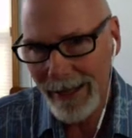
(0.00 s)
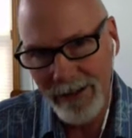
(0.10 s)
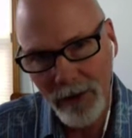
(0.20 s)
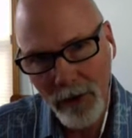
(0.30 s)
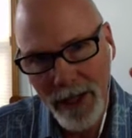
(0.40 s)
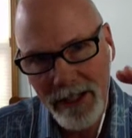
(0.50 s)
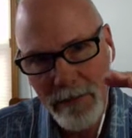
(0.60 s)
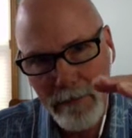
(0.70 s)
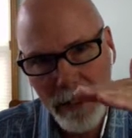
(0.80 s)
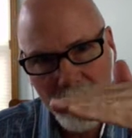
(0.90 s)
you know, that
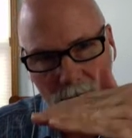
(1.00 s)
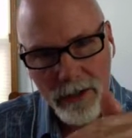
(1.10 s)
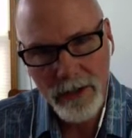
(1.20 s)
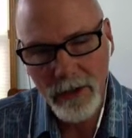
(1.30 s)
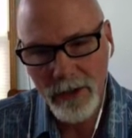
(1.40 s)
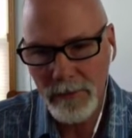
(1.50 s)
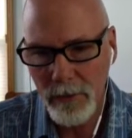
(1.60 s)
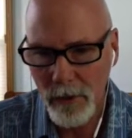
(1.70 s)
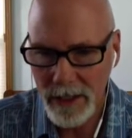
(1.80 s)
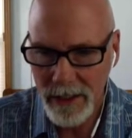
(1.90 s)
diminishing returns
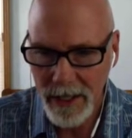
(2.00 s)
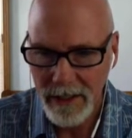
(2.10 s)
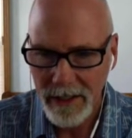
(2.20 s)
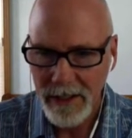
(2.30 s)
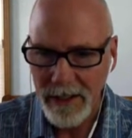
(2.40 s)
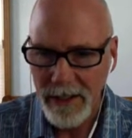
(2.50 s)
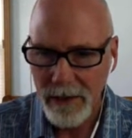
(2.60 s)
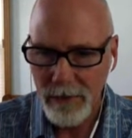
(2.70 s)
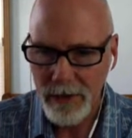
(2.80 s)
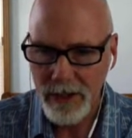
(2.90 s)
point yet,
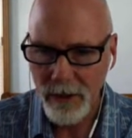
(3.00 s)
and we're still